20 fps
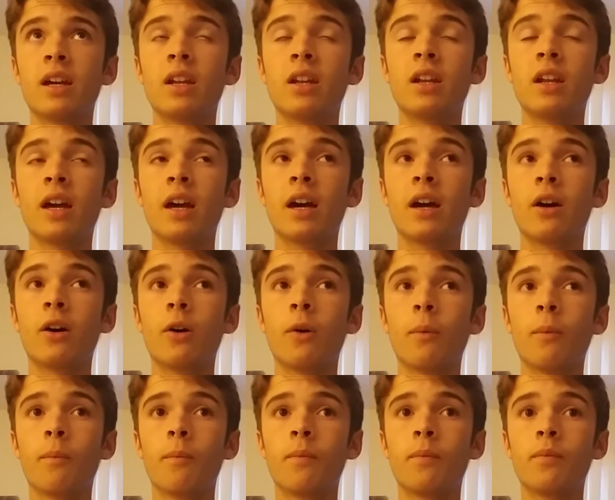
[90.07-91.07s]

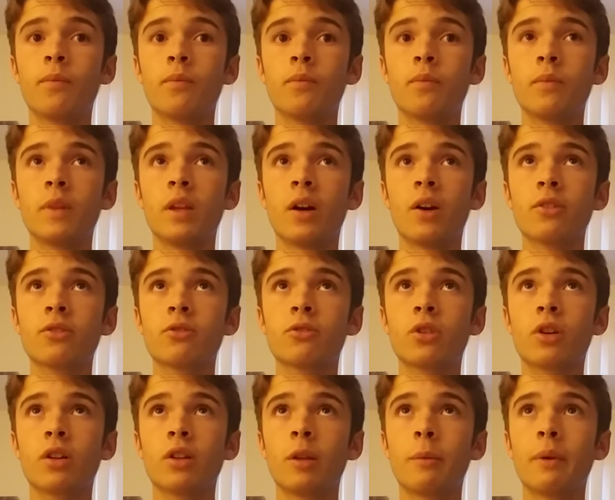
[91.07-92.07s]
Now, he also
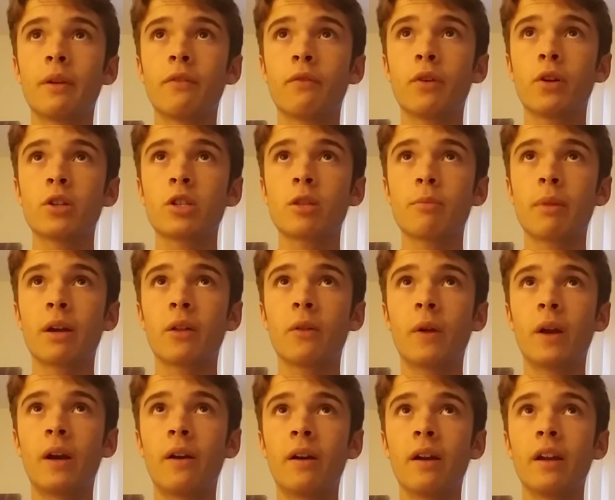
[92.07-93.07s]
took a little bit of footage of the
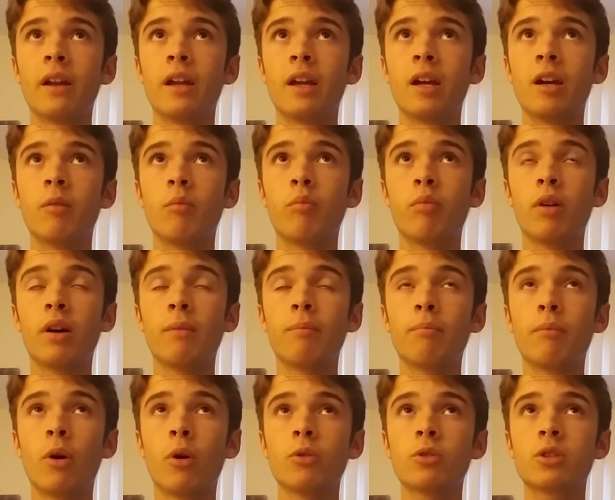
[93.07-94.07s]
McLaren, but
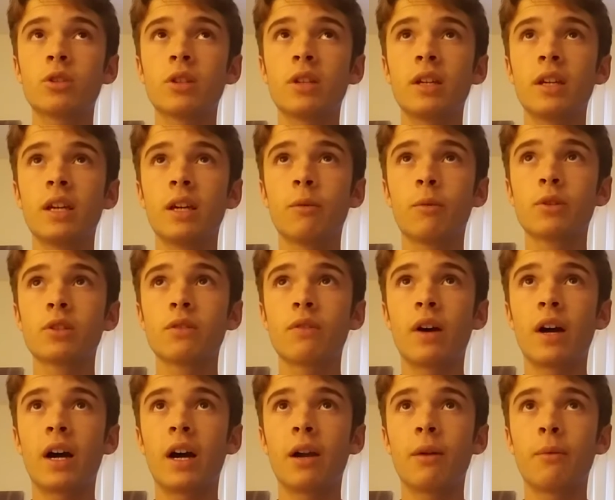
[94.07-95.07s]
mostly it was of
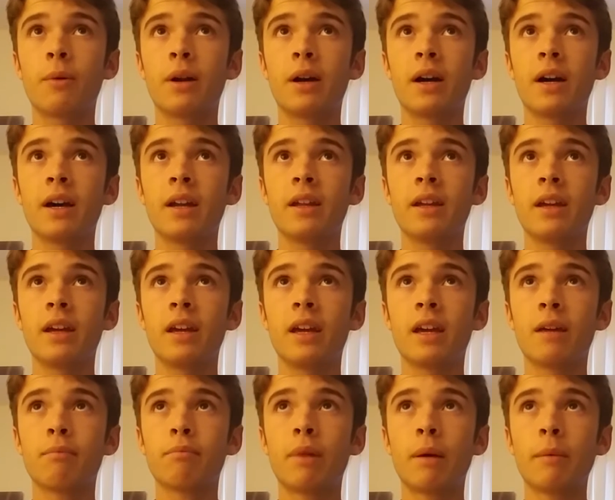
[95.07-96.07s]
Hot Rod
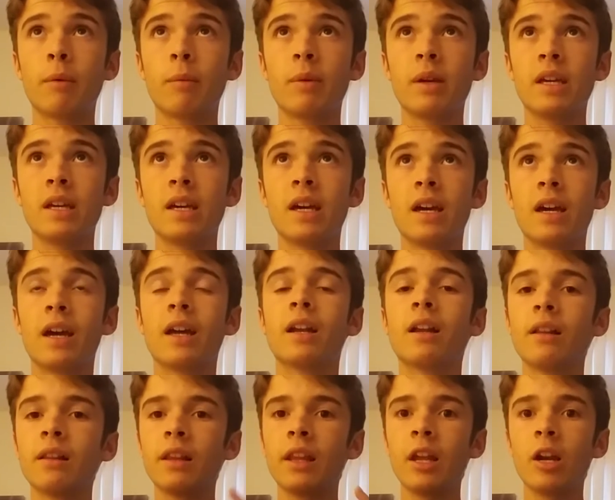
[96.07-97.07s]
and Bumblebee, and
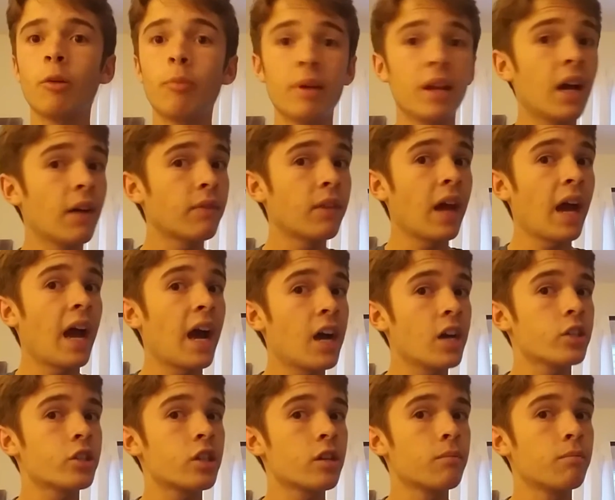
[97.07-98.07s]
a little bit of the
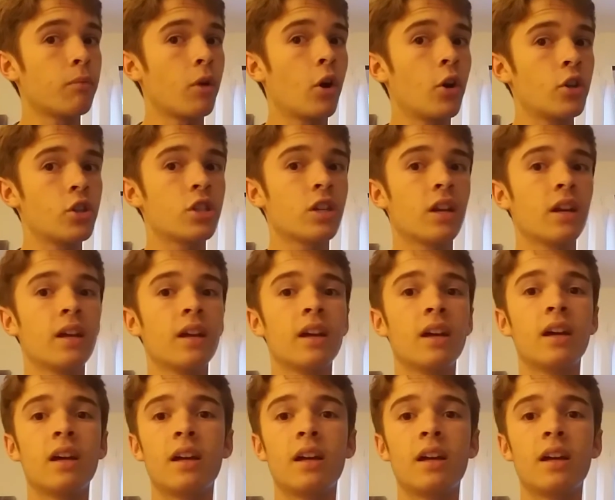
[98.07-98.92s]
Aston Martin.